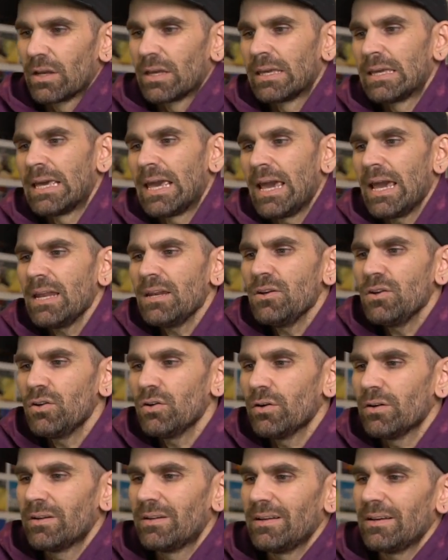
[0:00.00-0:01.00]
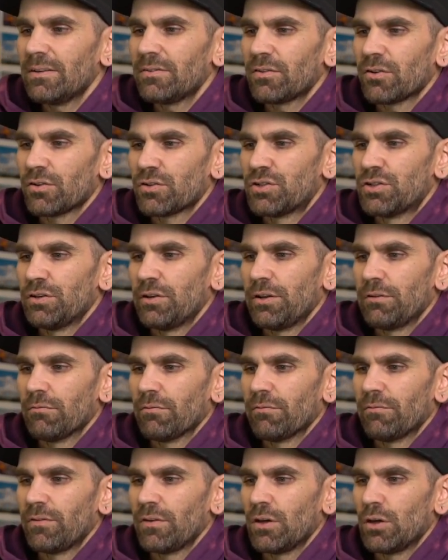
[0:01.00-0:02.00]
Can you do a DSR shooting
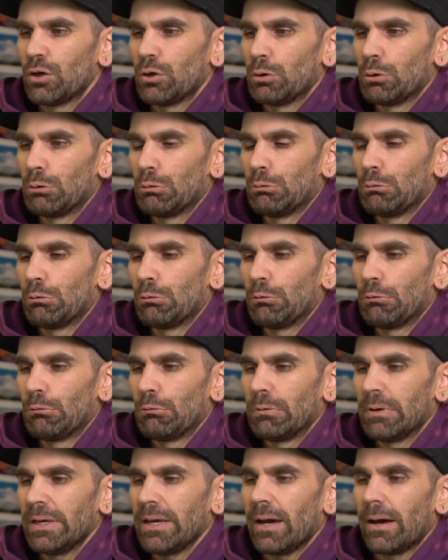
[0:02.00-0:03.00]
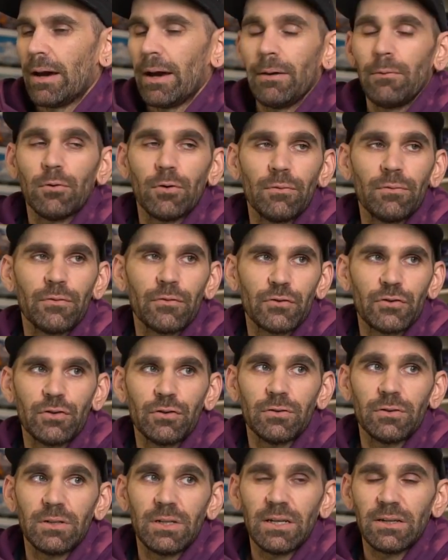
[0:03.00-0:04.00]
review? Yeah, I will, for
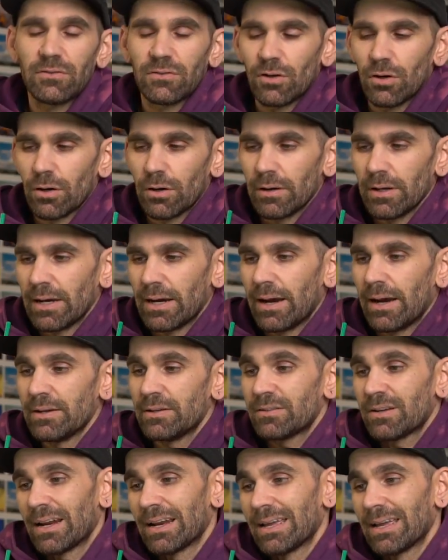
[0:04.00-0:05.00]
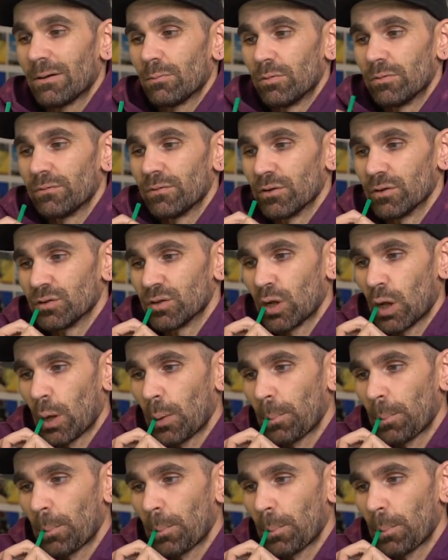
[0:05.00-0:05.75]
sure, DSR. Yeah, I just gotta get one first.